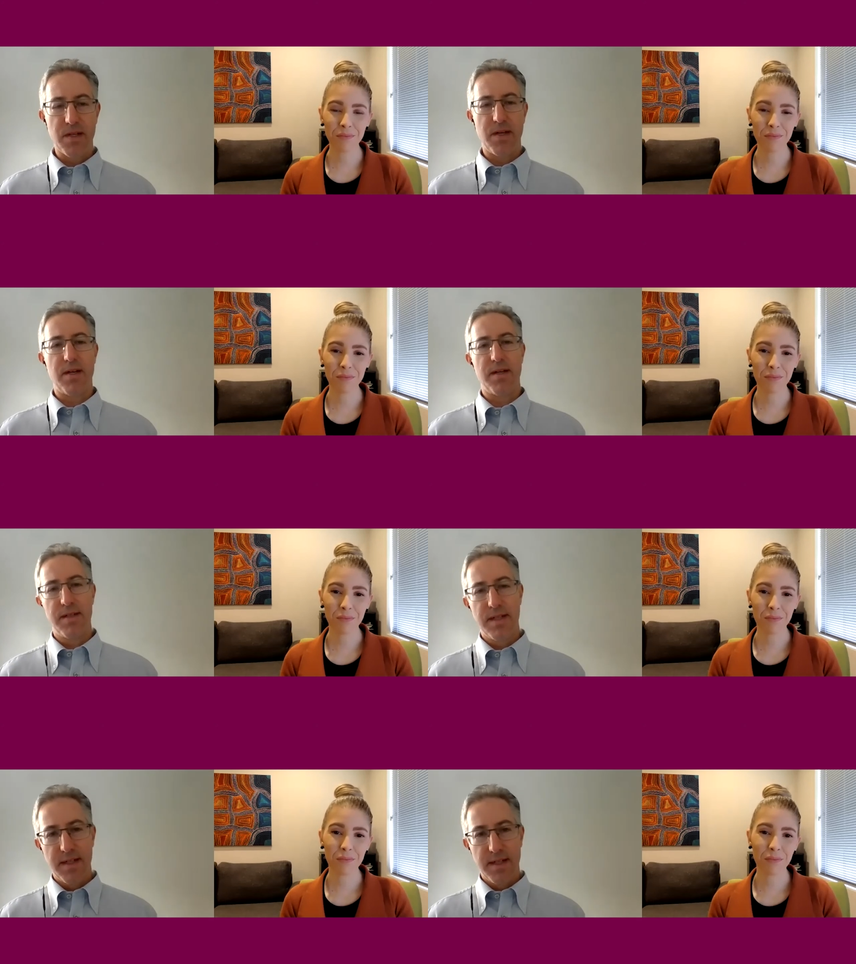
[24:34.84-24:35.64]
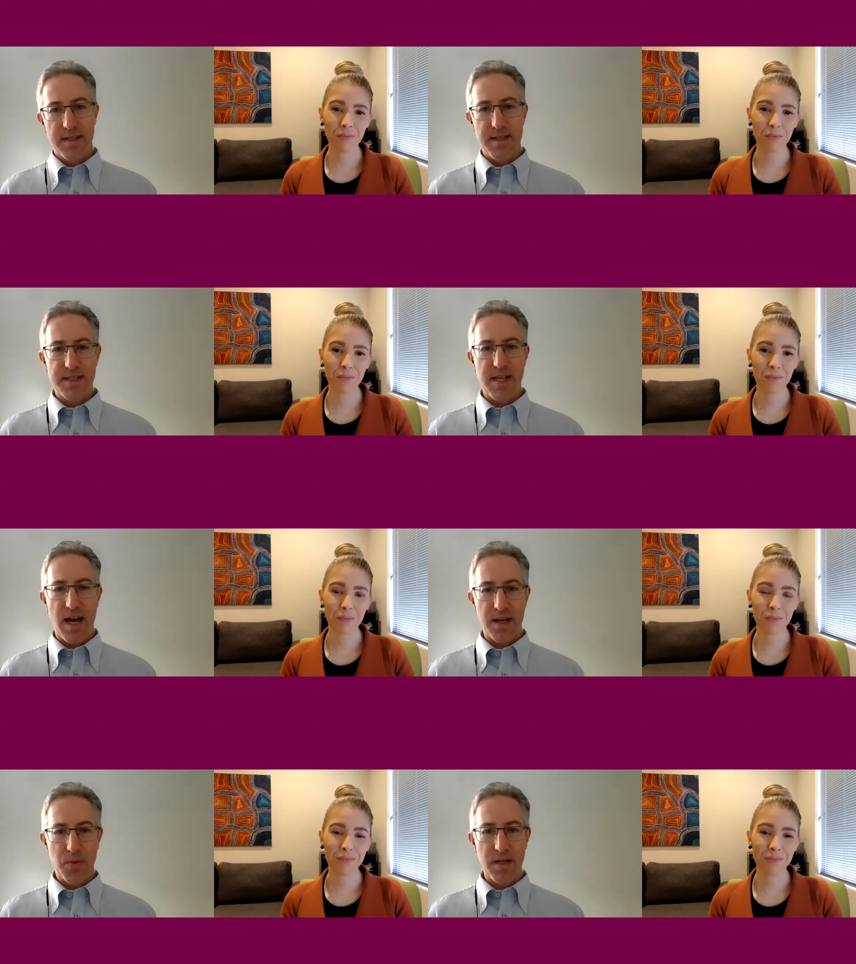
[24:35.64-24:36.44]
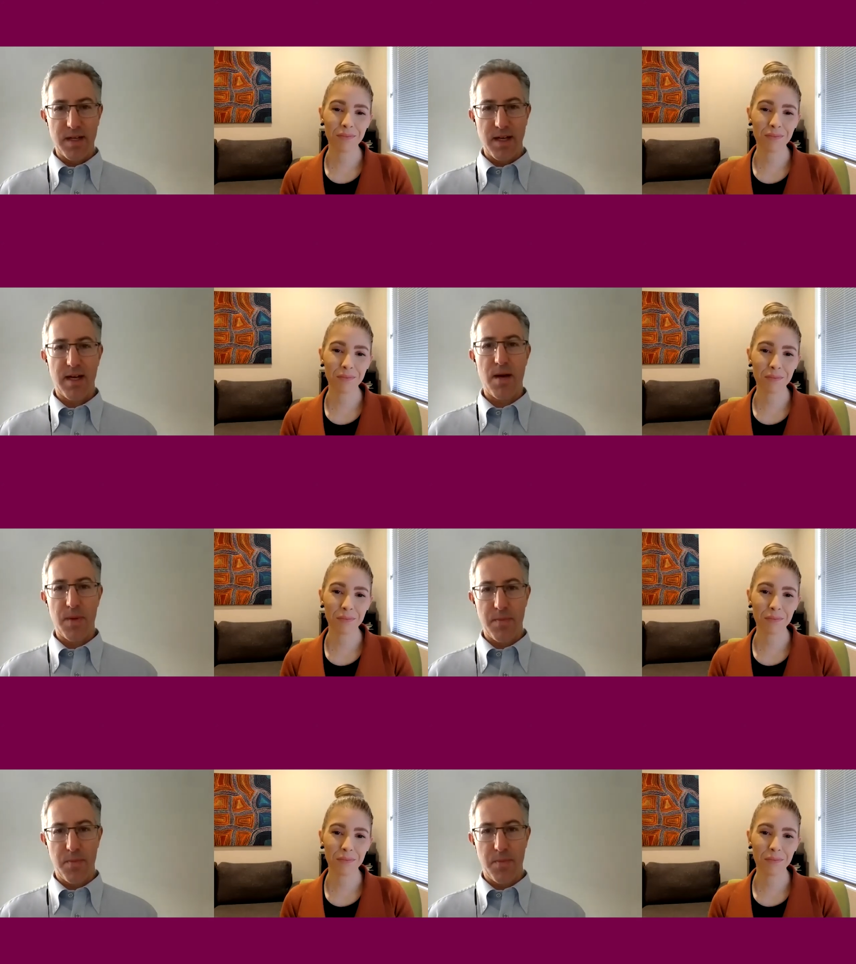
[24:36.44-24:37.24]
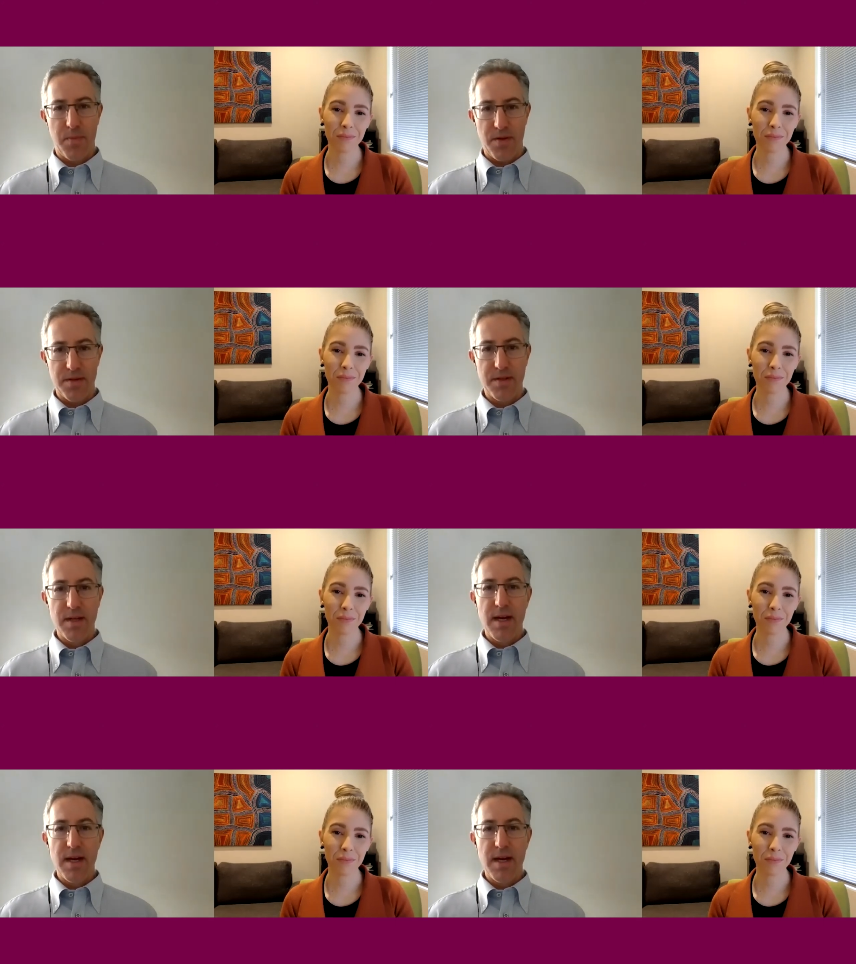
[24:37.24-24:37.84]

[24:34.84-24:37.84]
Speaker 1: ah, this is hard work. I can't be bothered.